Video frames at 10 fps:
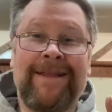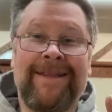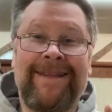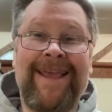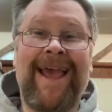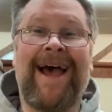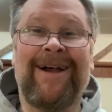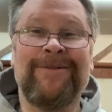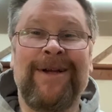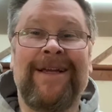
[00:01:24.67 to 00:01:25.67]
yeah,
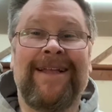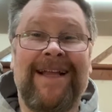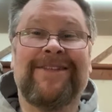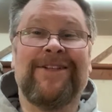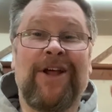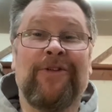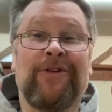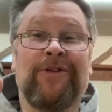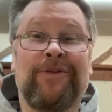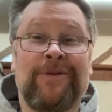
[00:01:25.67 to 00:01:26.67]
that's
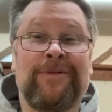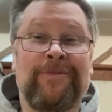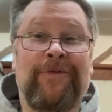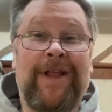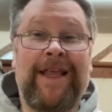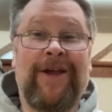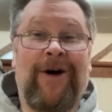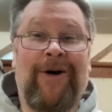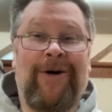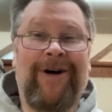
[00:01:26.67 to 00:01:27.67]
another
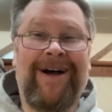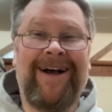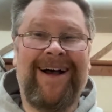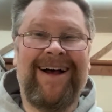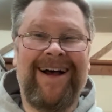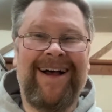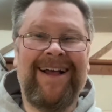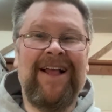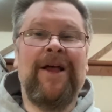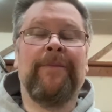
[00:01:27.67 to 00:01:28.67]
video.
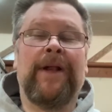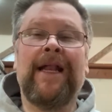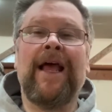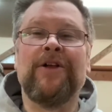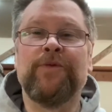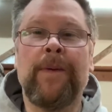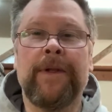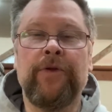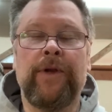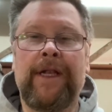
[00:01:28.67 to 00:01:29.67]
But anyhow, what I'm
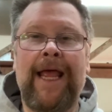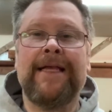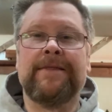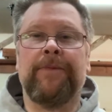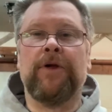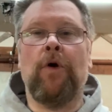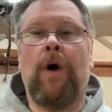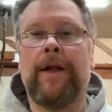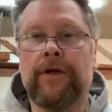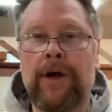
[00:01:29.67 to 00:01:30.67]
going to do today is I'm going to go
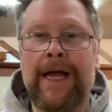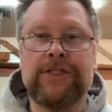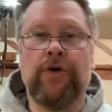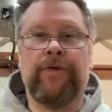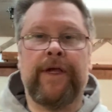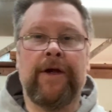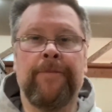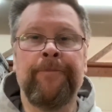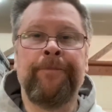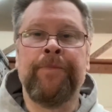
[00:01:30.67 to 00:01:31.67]
out in the garage over
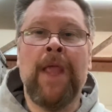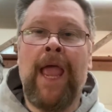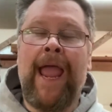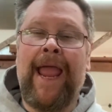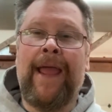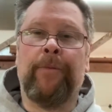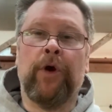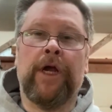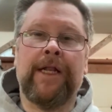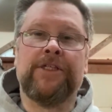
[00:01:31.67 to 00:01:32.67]
here, and we're
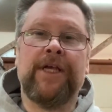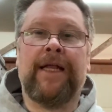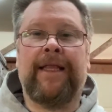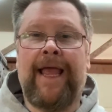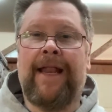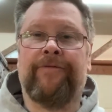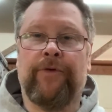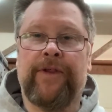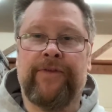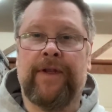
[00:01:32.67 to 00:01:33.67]
going to check the
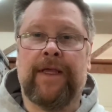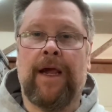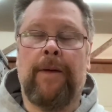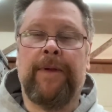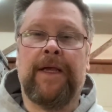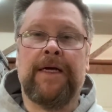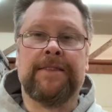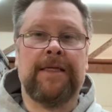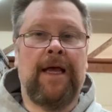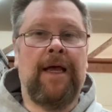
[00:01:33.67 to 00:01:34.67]
antifreeze in the car
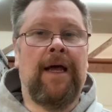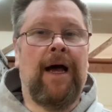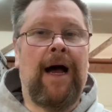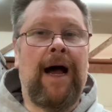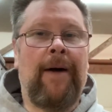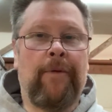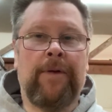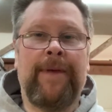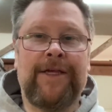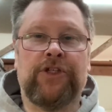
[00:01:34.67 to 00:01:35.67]
because I want to
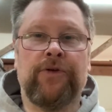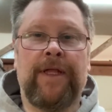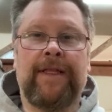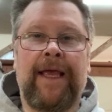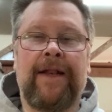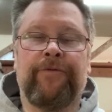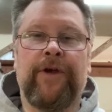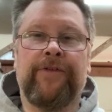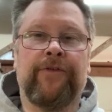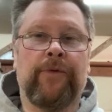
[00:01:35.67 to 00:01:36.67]
make sure that the
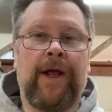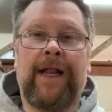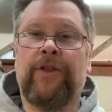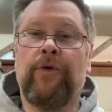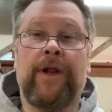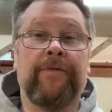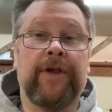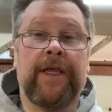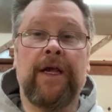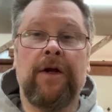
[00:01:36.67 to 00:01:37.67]
antifreeze is right. I do it
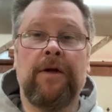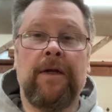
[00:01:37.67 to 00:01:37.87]
every year.